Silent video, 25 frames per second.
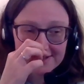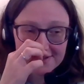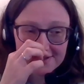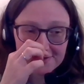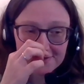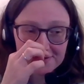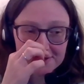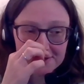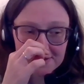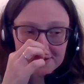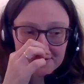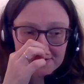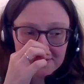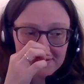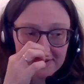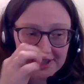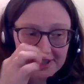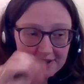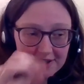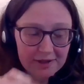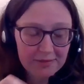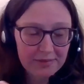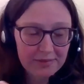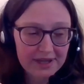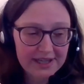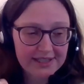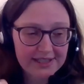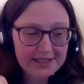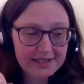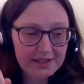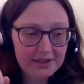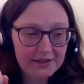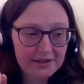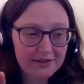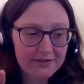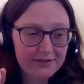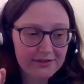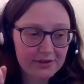also a really good place to
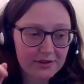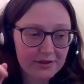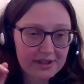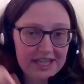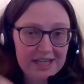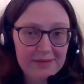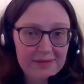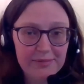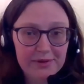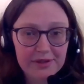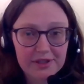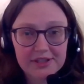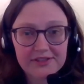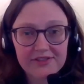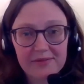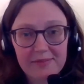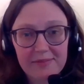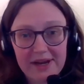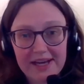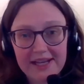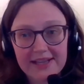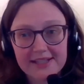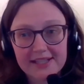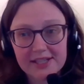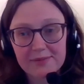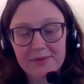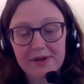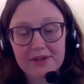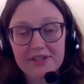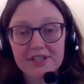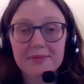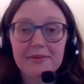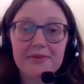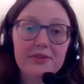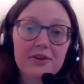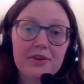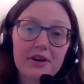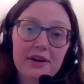look for ebooks for maths as well.
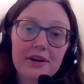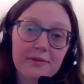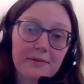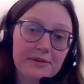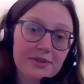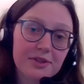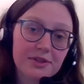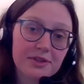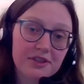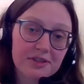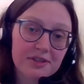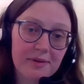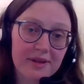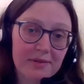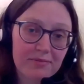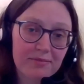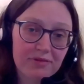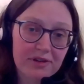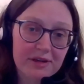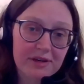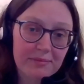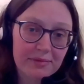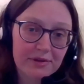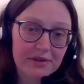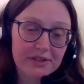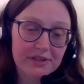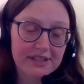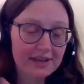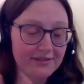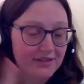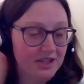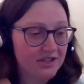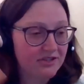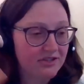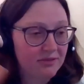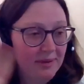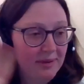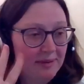So we've talked about the print books. I've
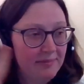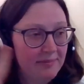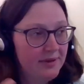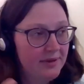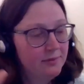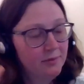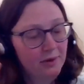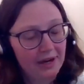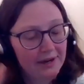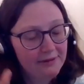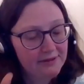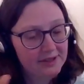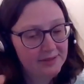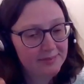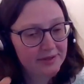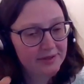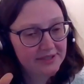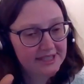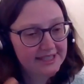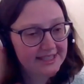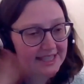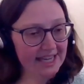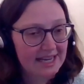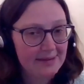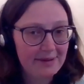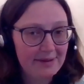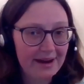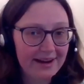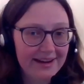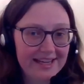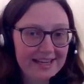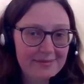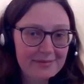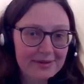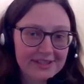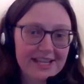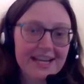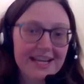just remembered what I was supposed to say about
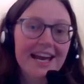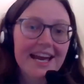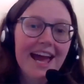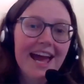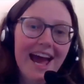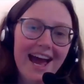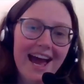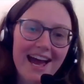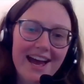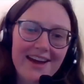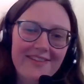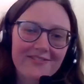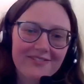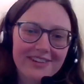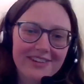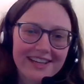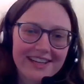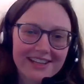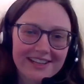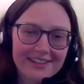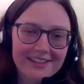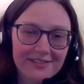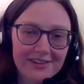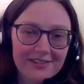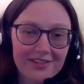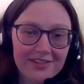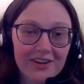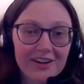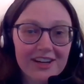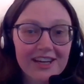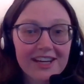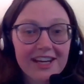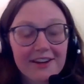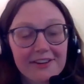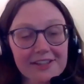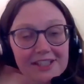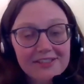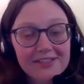ebooks. We've got
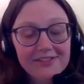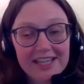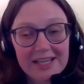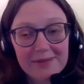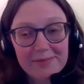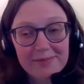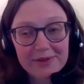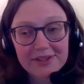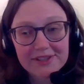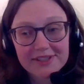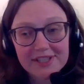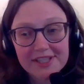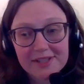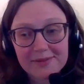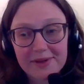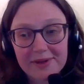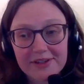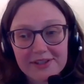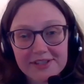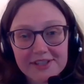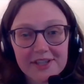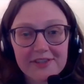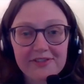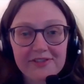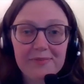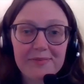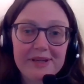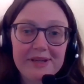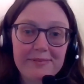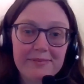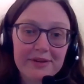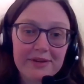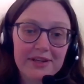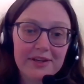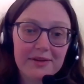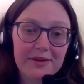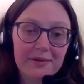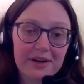loads of ebooks as well. So for
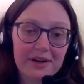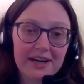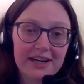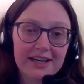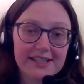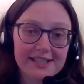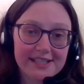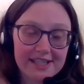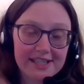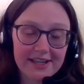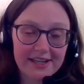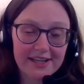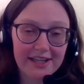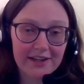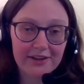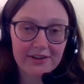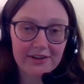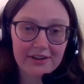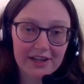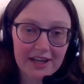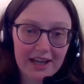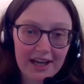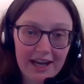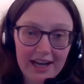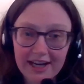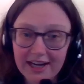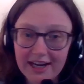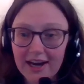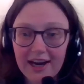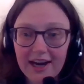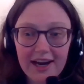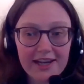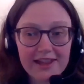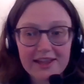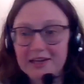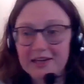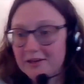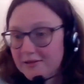people who are studying online,
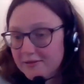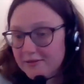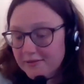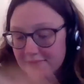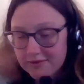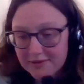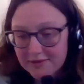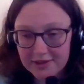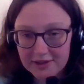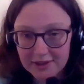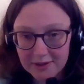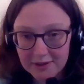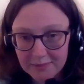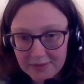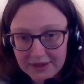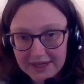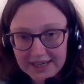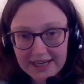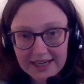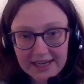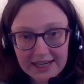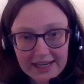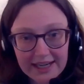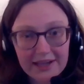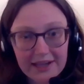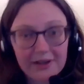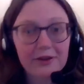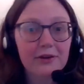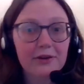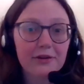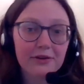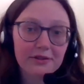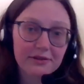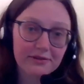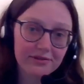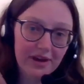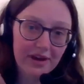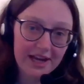either completely
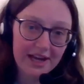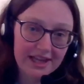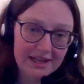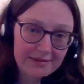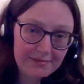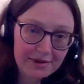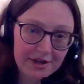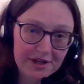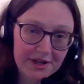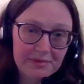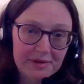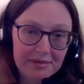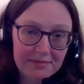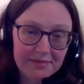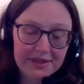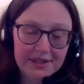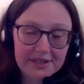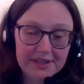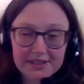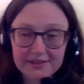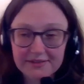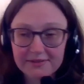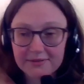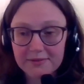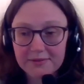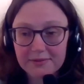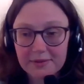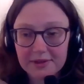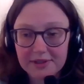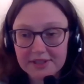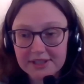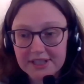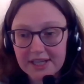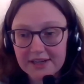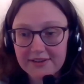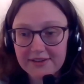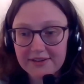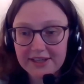or at the moment because of what's
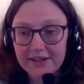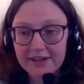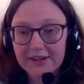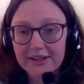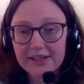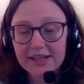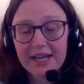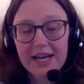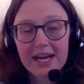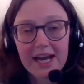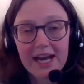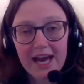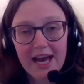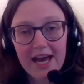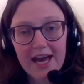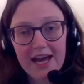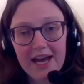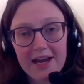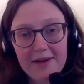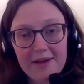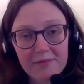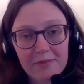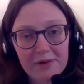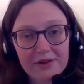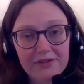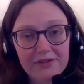going on, there